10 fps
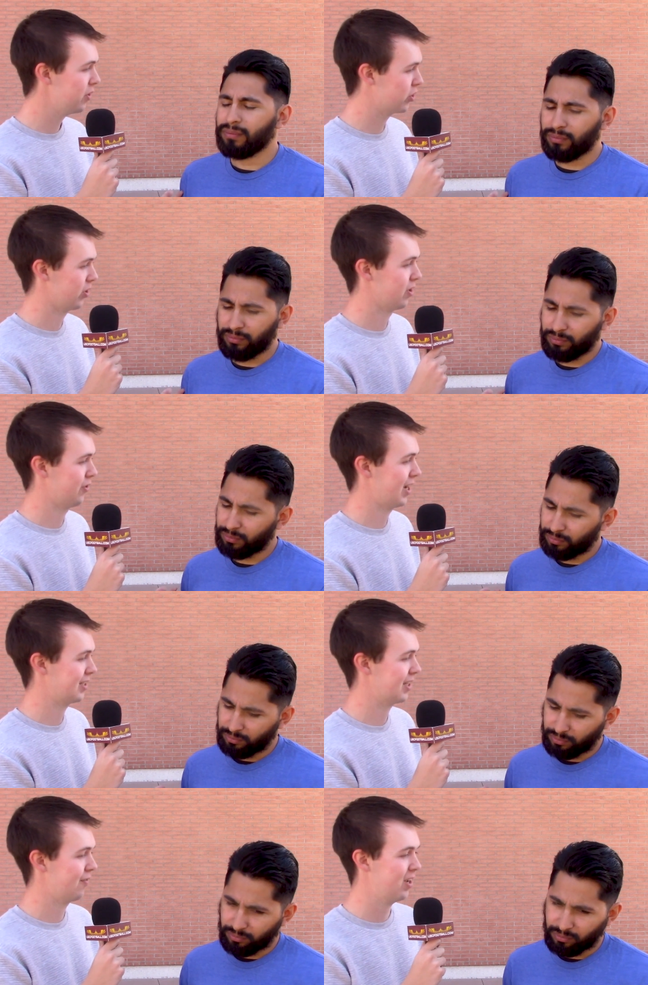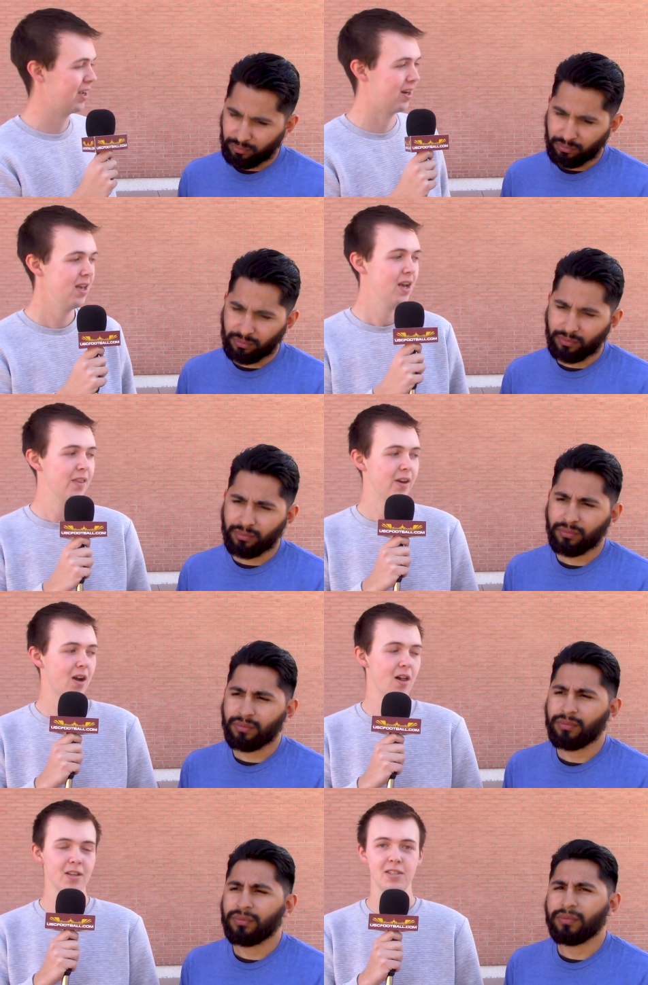Speaker 1: enjoy your Thanksgiving, and the
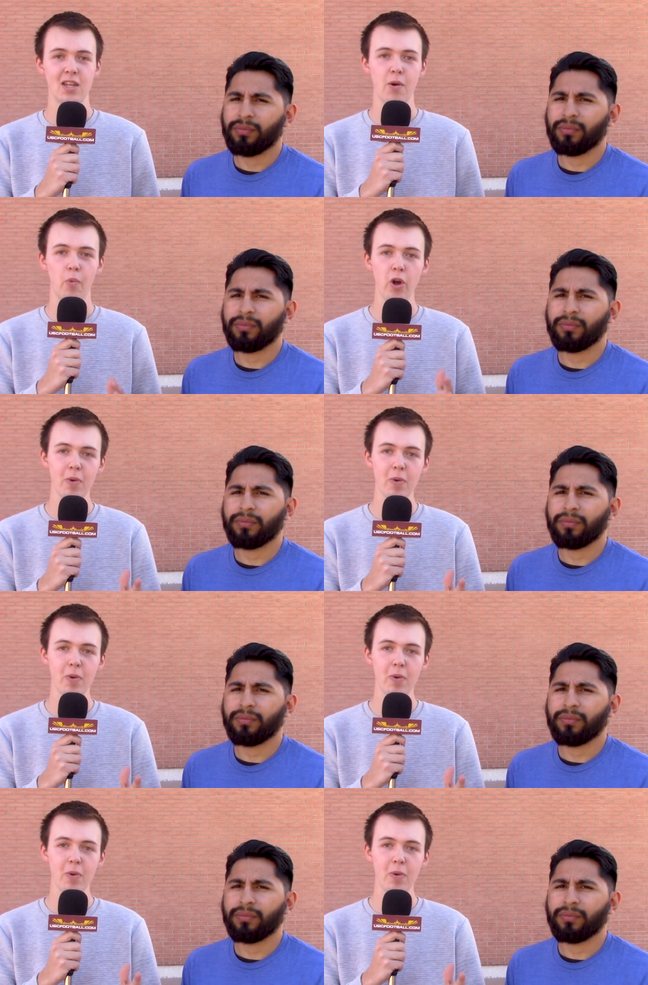Coliseum will